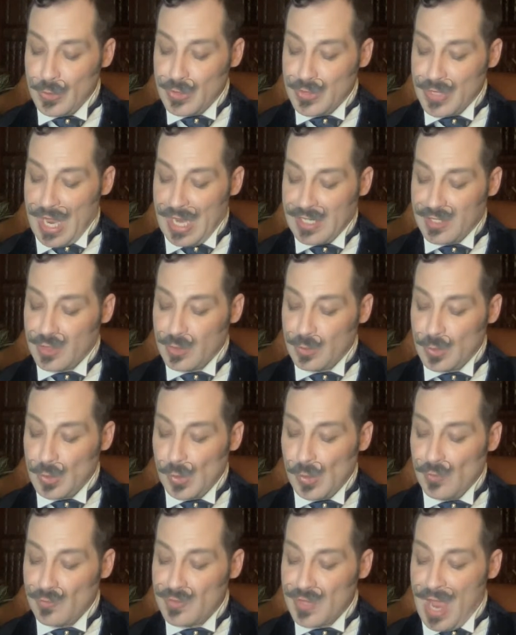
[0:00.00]
sent the
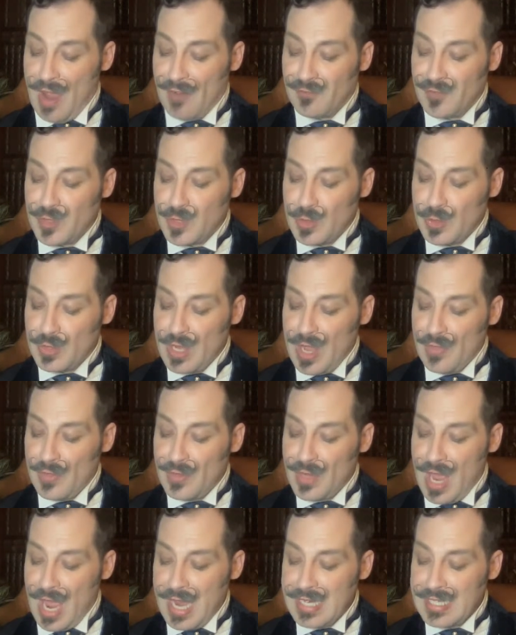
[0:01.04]
wolves after you the other
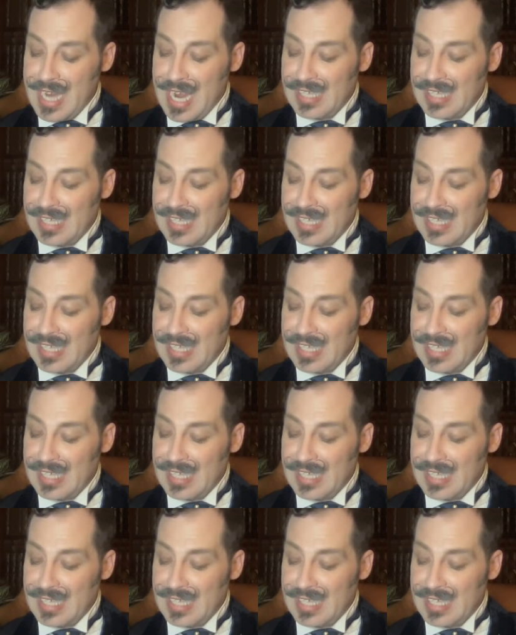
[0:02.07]
night,